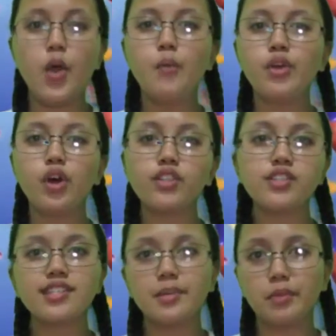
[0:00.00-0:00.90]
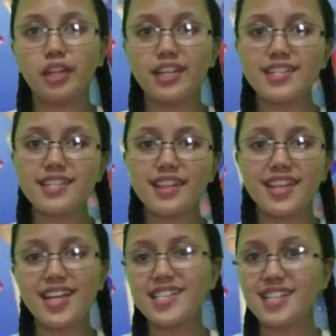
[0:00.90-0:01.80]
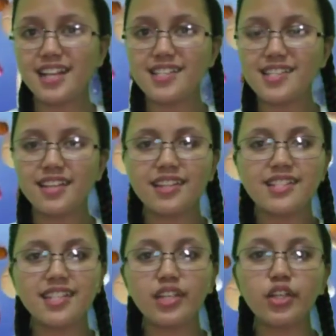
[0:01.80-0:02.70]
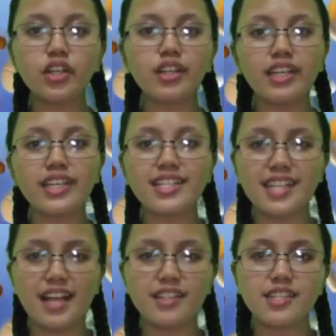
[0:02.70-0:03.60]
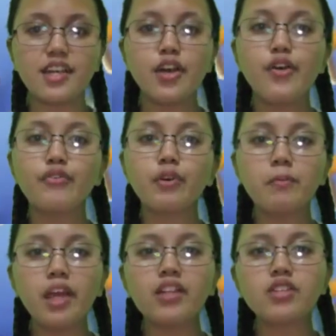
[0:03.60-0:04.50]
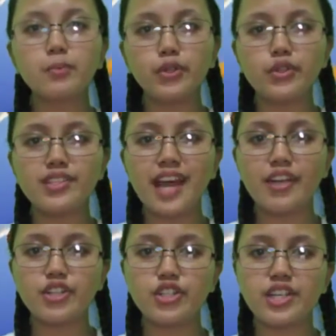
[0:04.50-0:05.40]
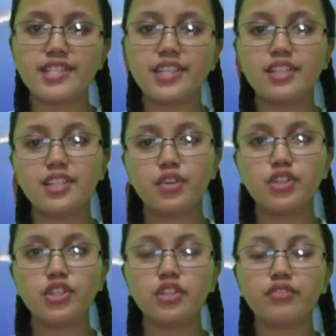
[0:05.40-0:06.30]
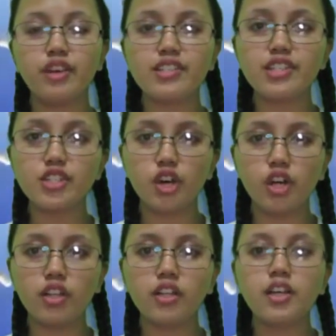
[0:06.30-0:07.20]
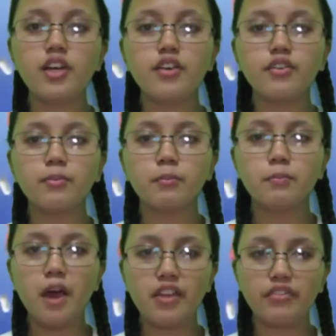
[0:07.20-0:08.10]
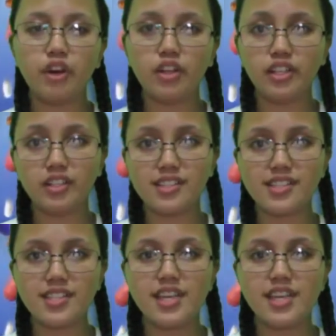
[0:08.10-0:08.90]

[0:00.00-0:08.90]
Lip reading: We also stimulate the theca cells and testicular Leydig cells for male to produce androgens and the secretion of estradiol by the follicles.